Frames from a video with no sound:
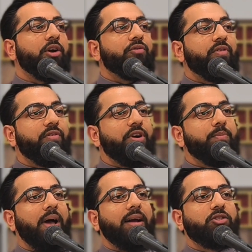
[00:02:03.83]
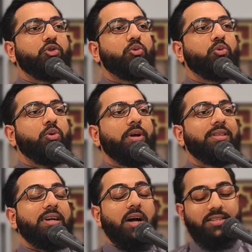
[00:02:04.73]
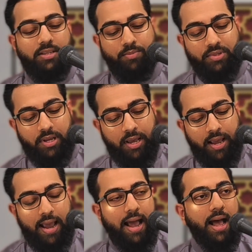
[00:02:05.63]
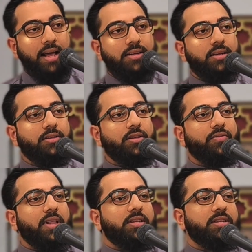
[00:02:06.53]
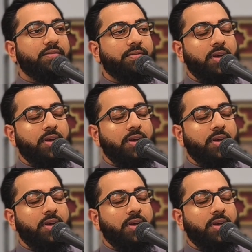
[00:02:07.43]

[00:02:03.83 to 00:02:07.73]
revert back to the customs and the relative